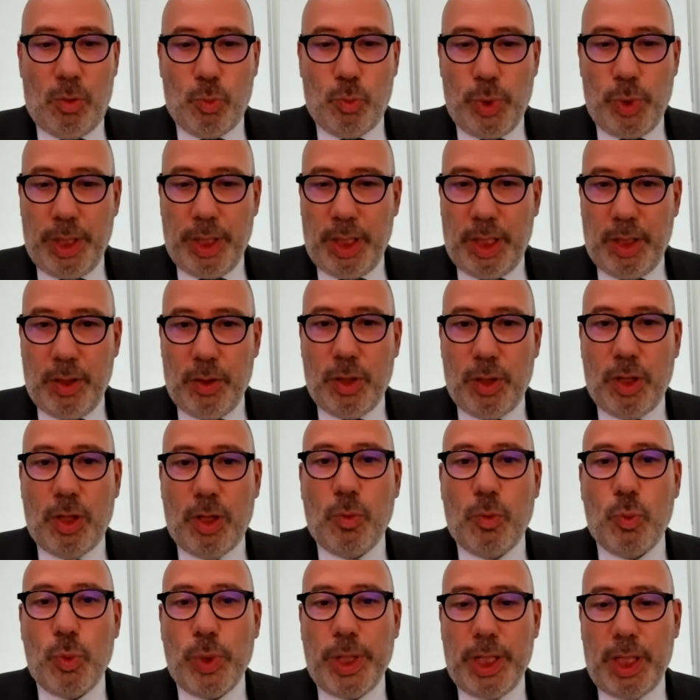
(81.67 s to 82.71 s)
we,
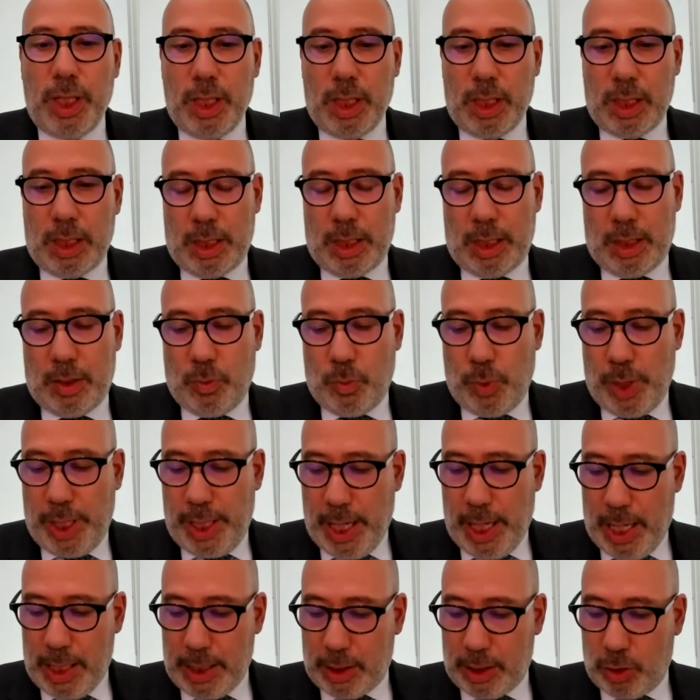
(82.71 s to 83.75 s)
we,
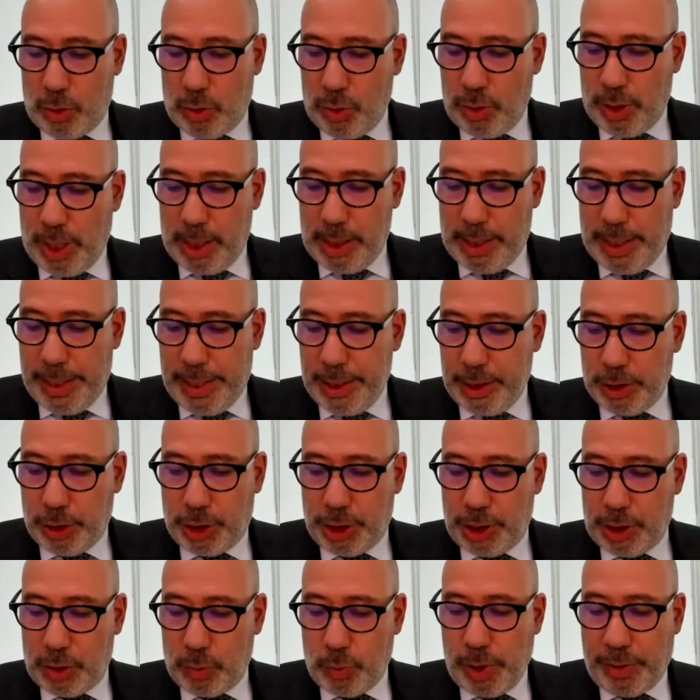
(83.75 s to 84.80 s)
we as Total
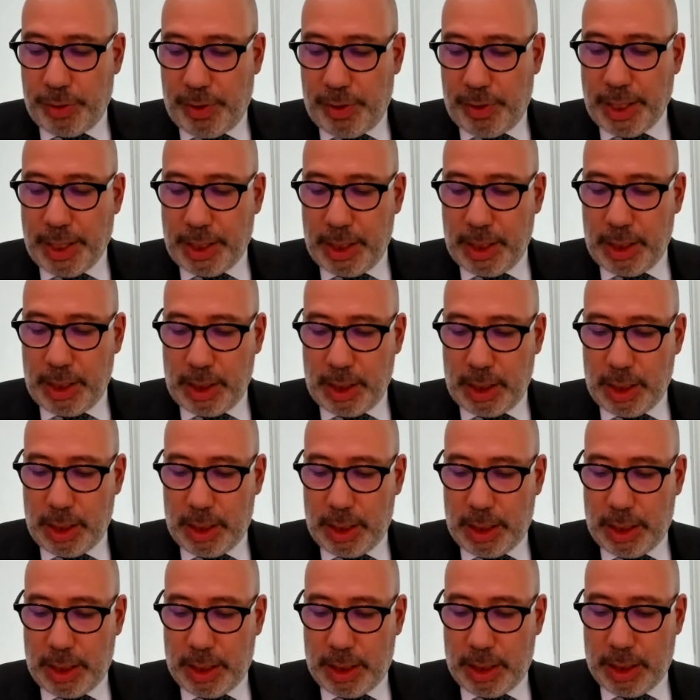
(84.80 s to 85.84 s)
Energies, we're taking
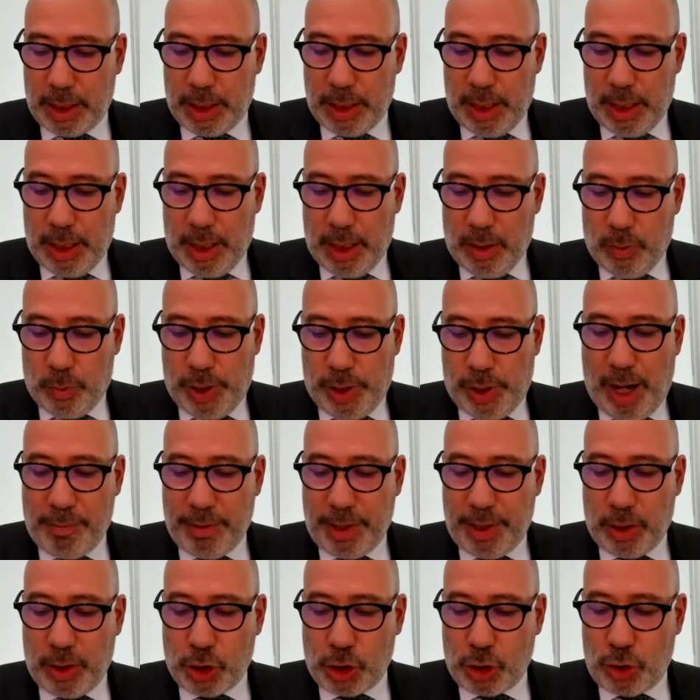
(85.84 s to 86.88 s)
we're
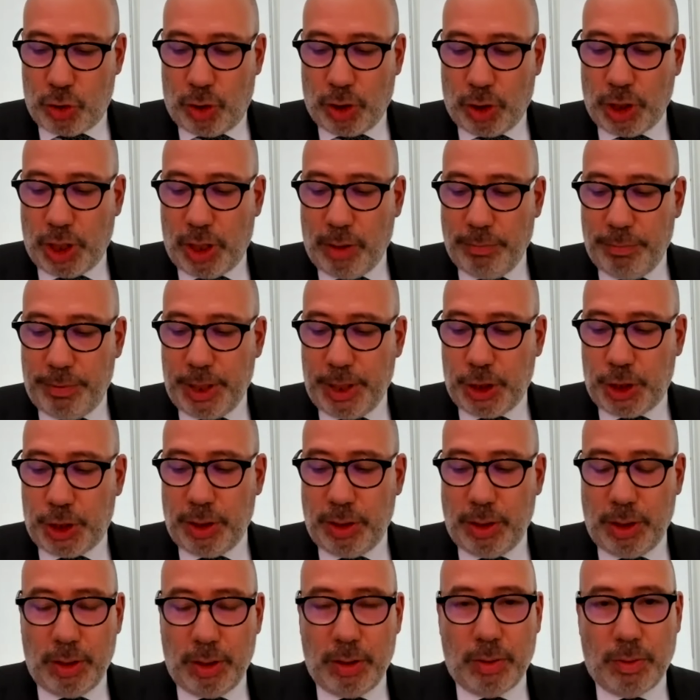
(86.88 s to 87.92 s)
having a strong
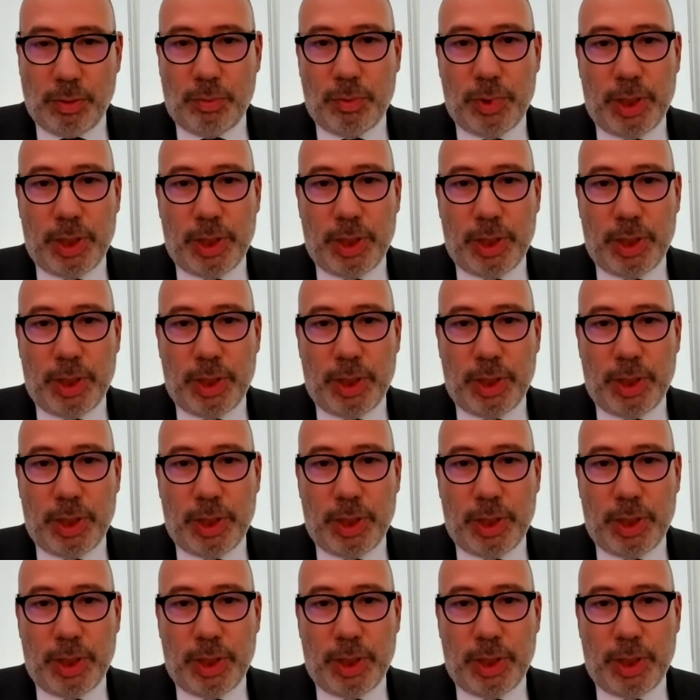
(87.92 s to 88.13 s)
conviction.